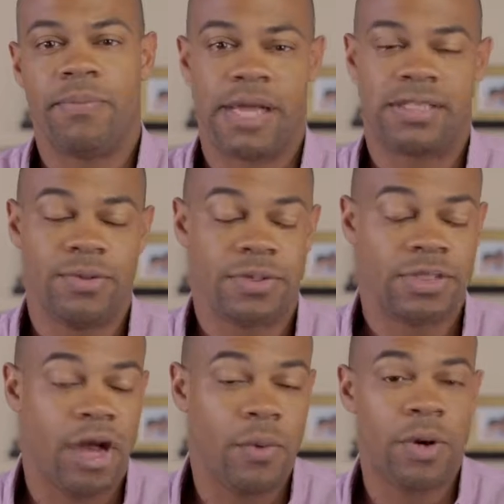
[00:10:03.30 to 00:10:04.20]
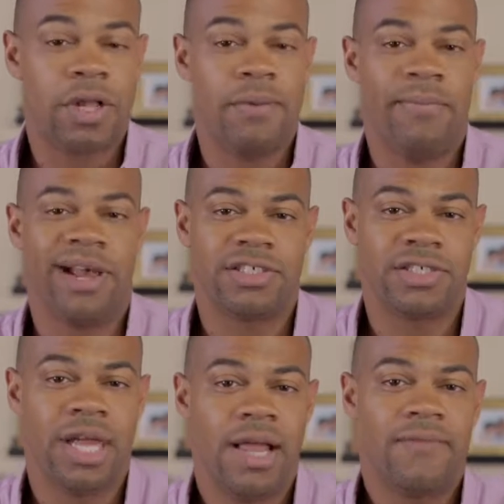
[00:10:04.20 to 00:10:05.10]
best and what's not working
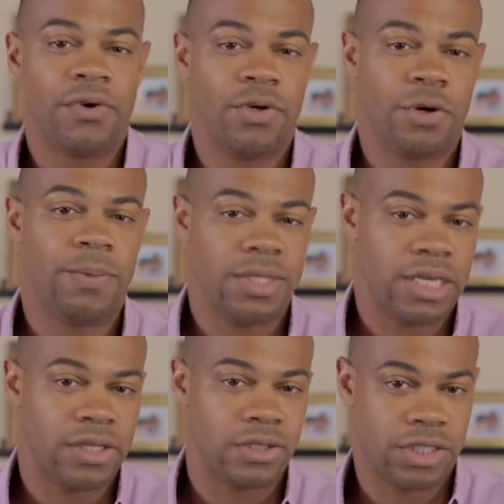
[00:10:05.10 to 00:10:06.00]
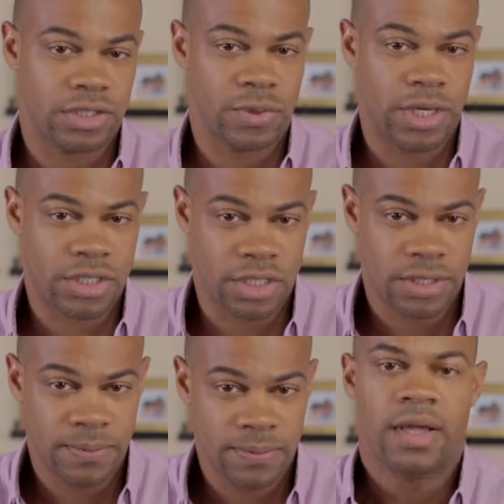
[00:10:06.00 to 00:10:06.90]
best for your particular situation.
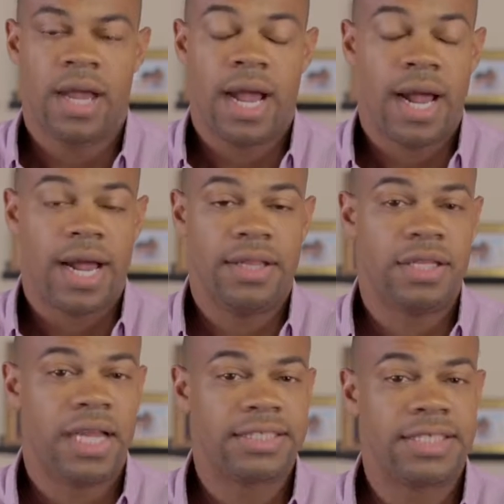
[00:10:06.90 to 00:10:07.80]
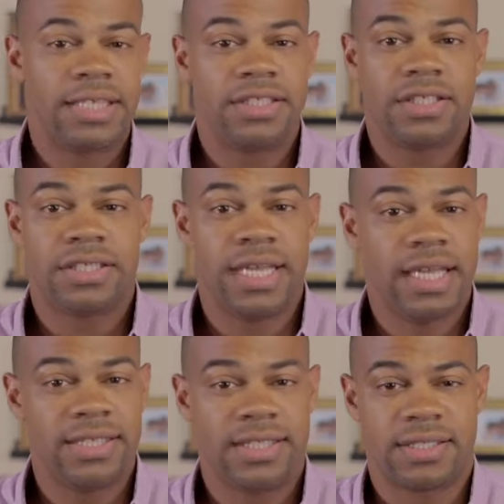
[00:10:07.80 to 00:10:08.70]
And the last thing is just stay
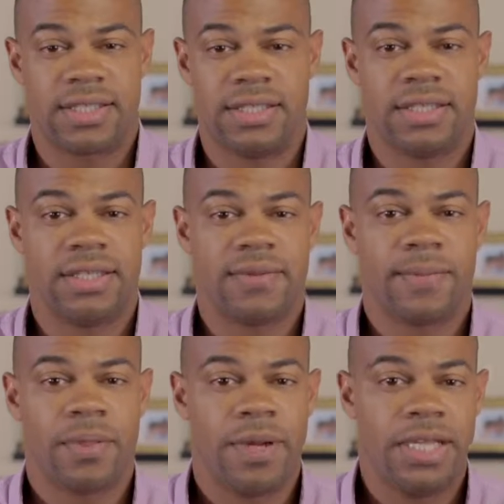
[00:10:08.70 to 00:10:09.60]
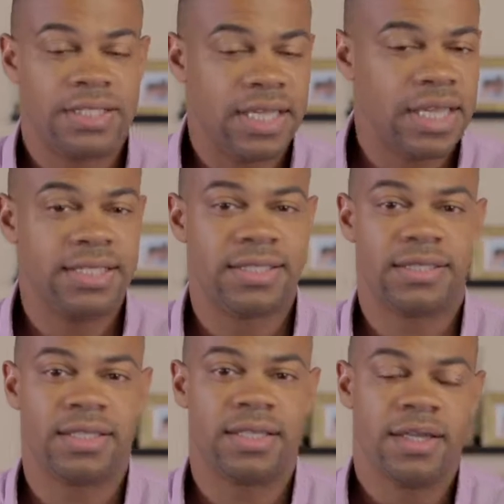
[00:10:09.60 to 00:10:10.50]
consistent, right? Stay
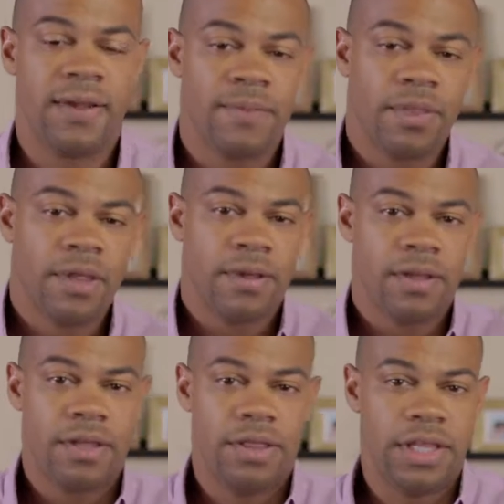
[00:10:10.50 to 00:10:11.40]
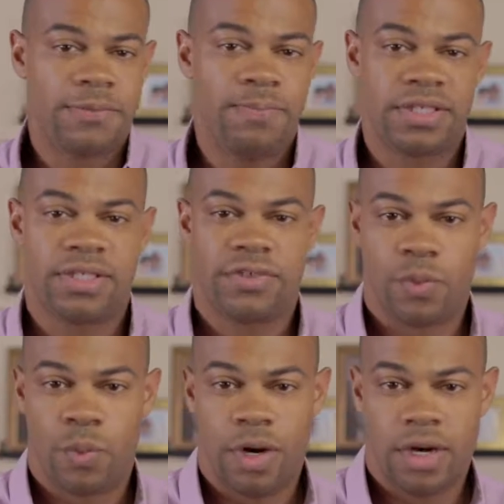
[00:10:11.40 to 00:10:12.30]
consistent. This
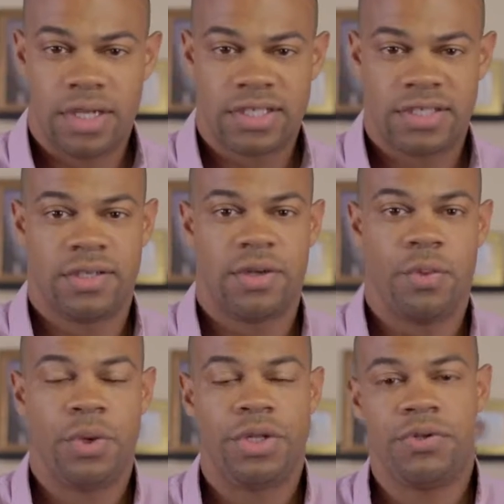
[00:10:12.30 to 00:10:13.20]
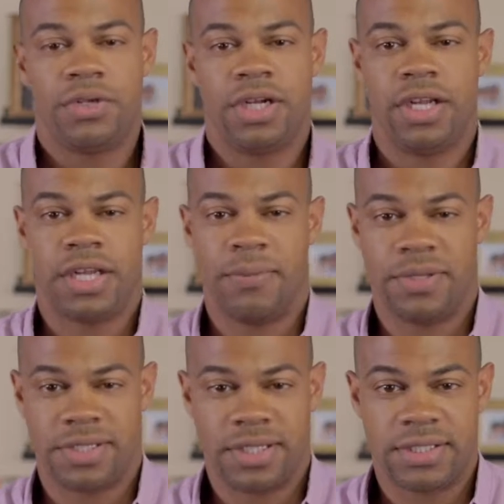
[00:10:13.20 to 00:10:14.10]
business works when you treat it like a
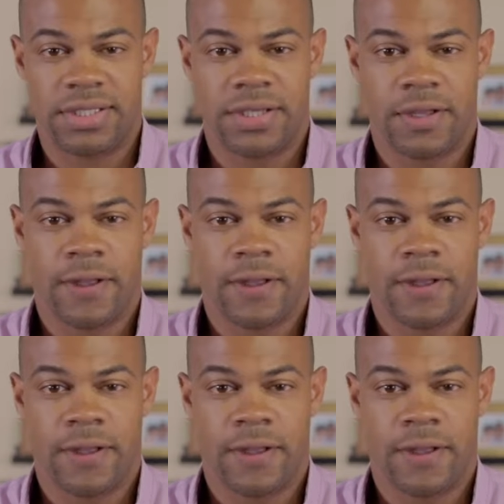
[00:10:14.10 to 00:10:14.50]
business,